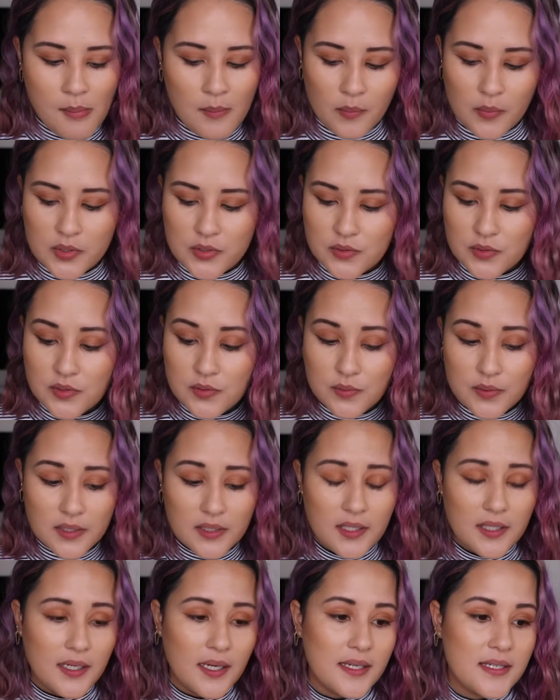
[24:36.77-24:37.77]
which was
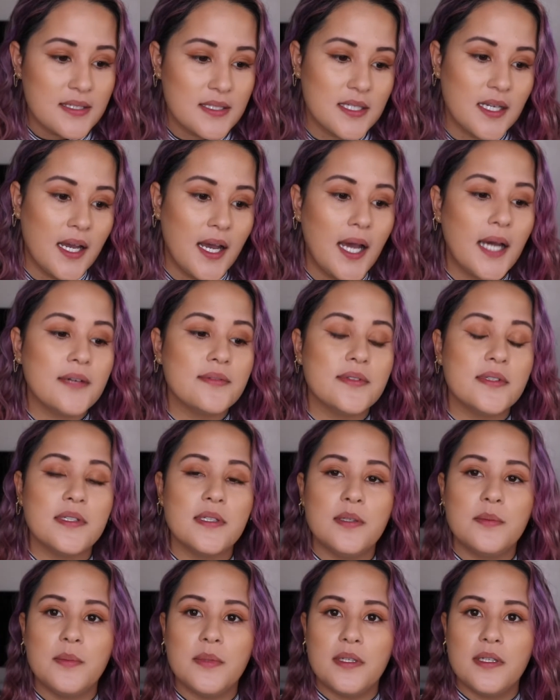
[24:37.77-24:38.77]
really nice to have
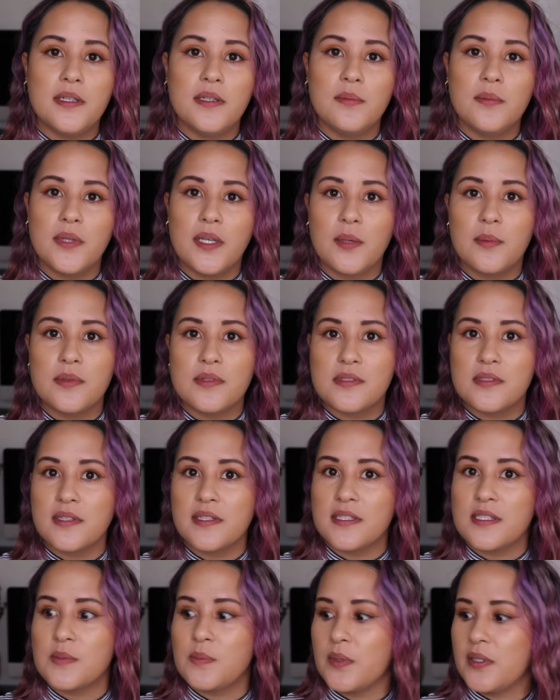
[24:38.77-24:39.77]
him and be able to
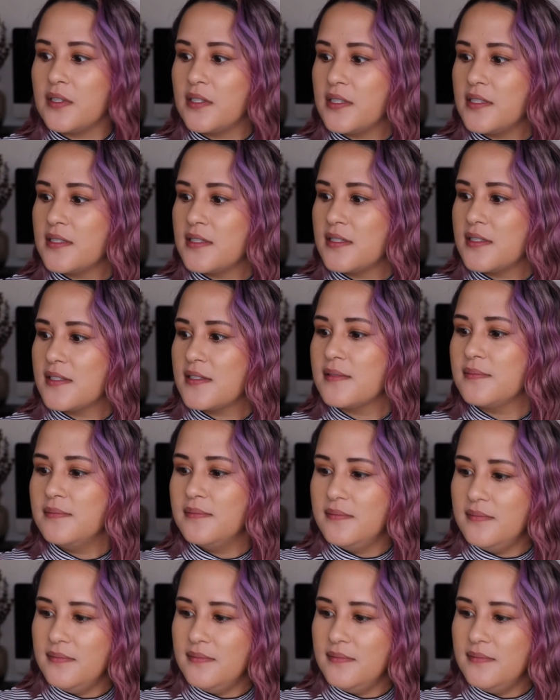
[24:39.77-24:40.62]
experience